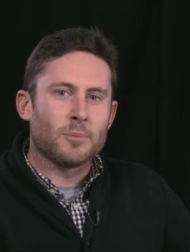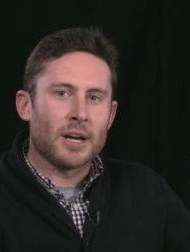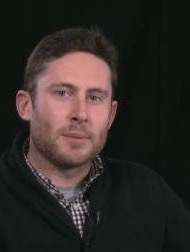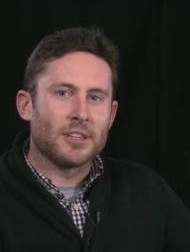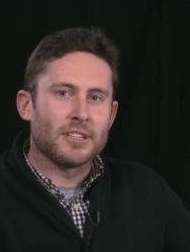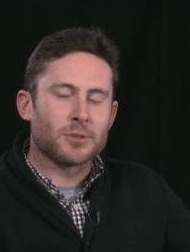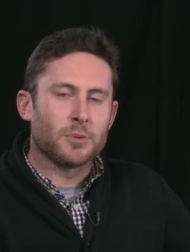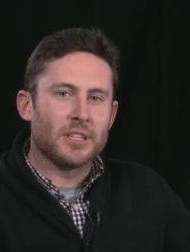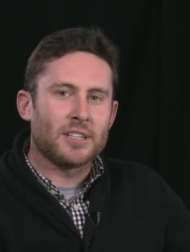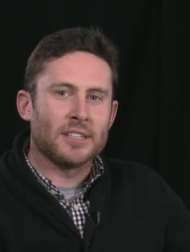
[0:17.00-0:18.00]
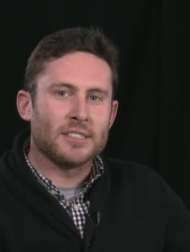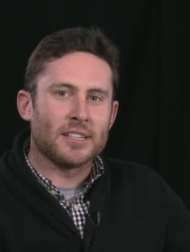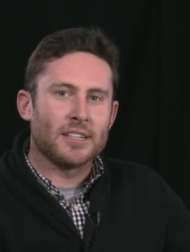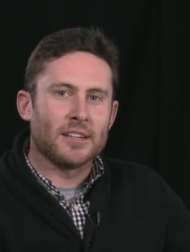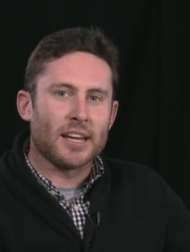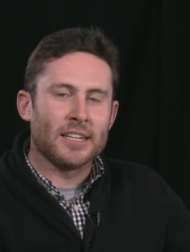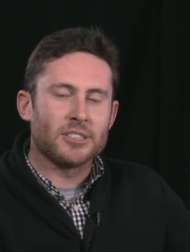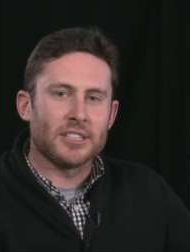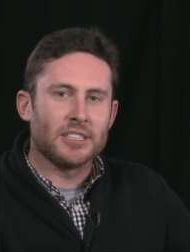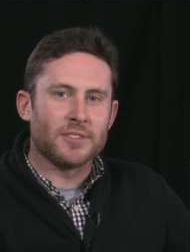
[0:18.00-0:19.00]
Obama this week is in
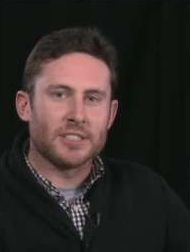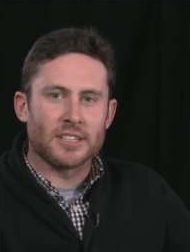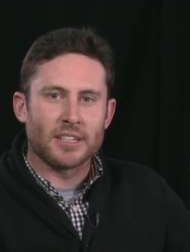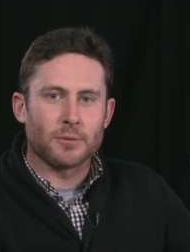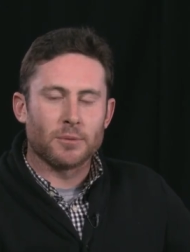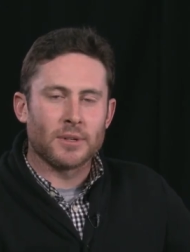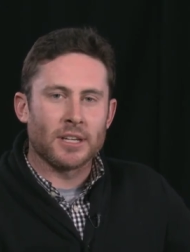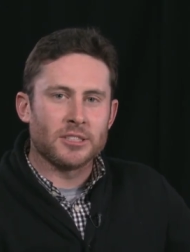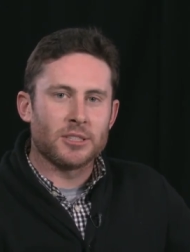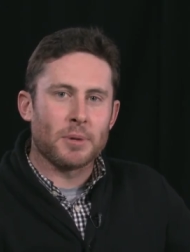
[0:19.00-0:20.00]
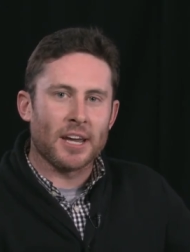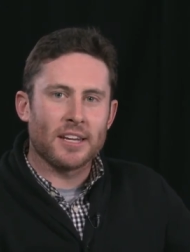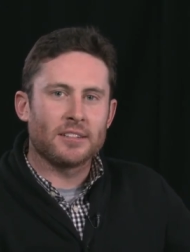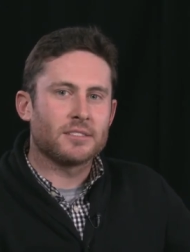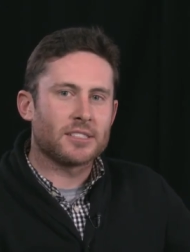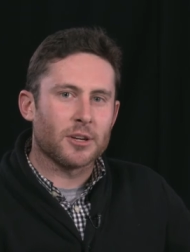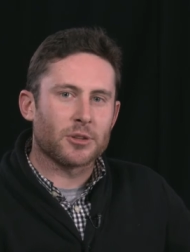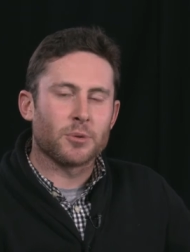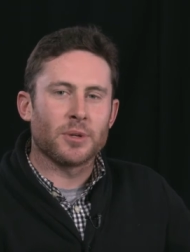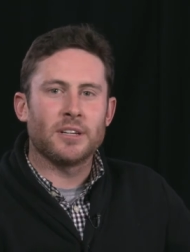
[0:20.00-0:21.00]
Asia. He's visiting in Japan,
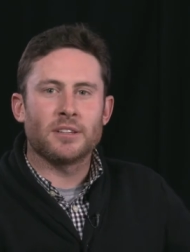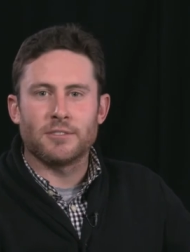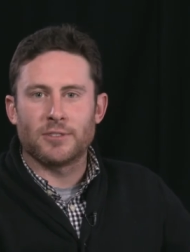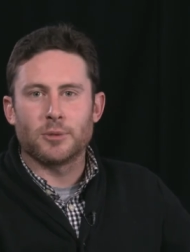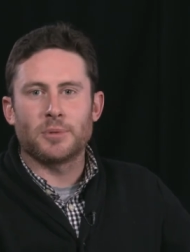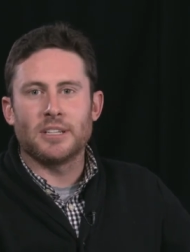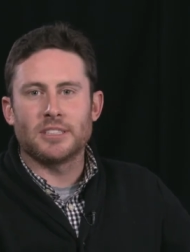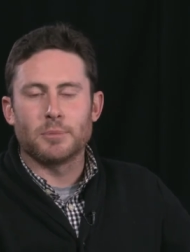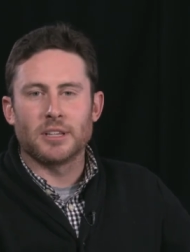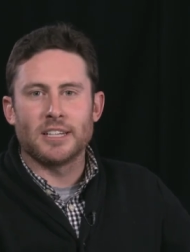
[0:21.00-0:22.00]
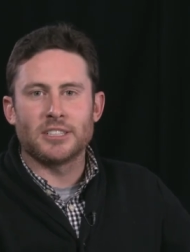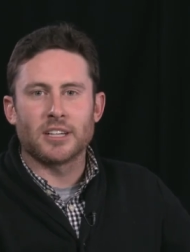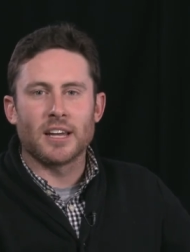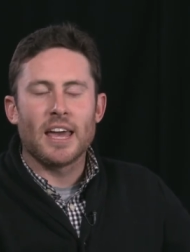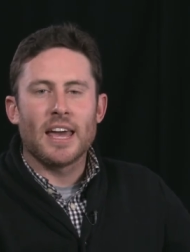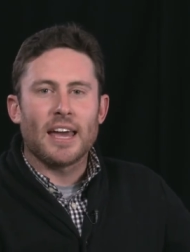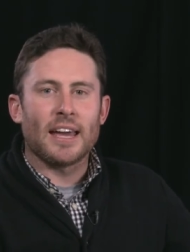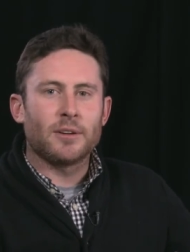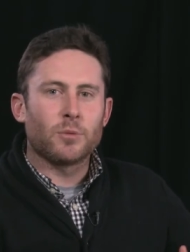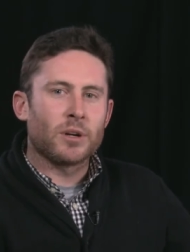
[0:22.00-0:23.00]
South Korea, the Philippines, and Malaysia.
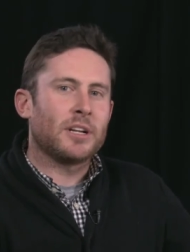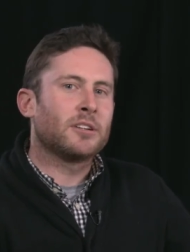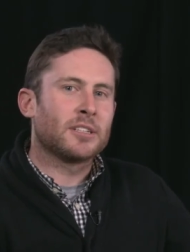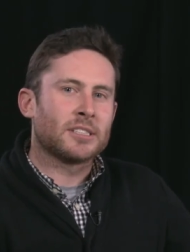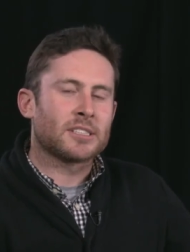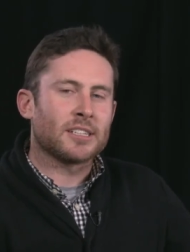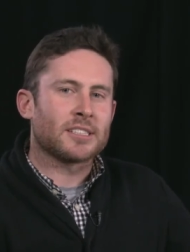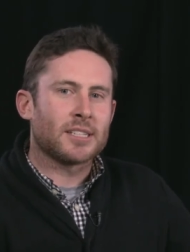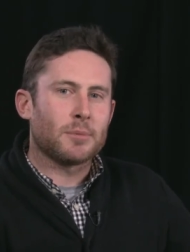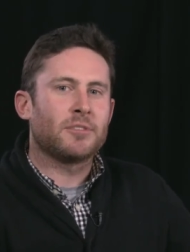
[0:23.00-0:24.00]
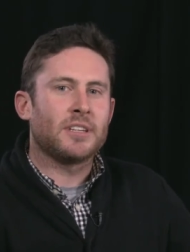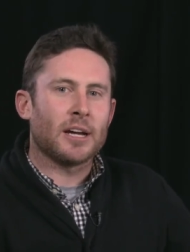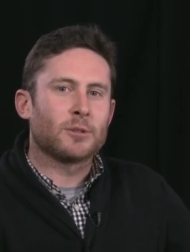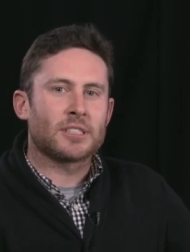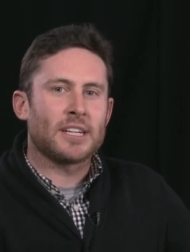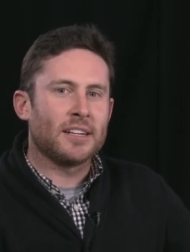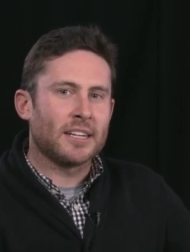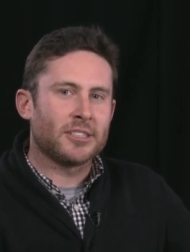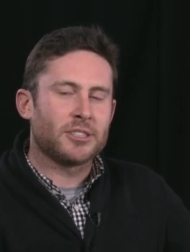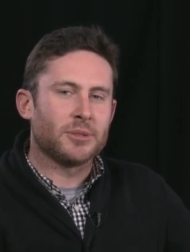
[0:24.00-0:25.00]
And we're here to discuss some of the
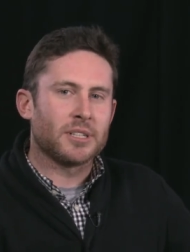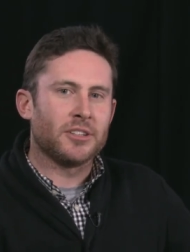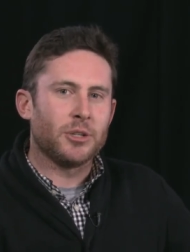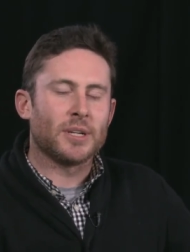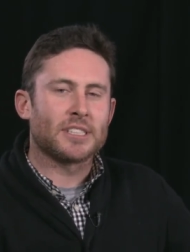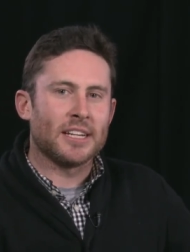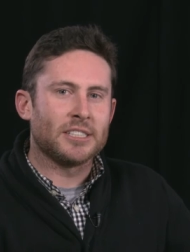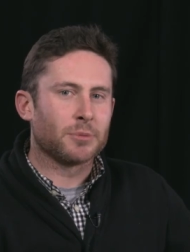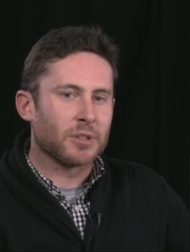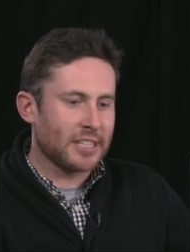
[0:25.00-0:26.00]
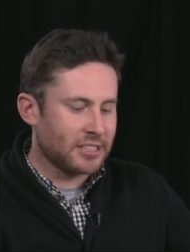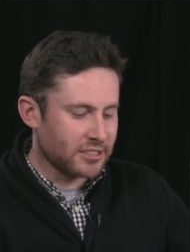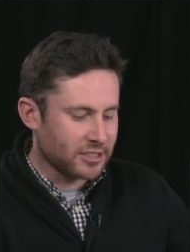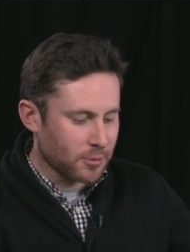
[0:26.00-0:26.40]
outstanding issues in U.S. Asian relations.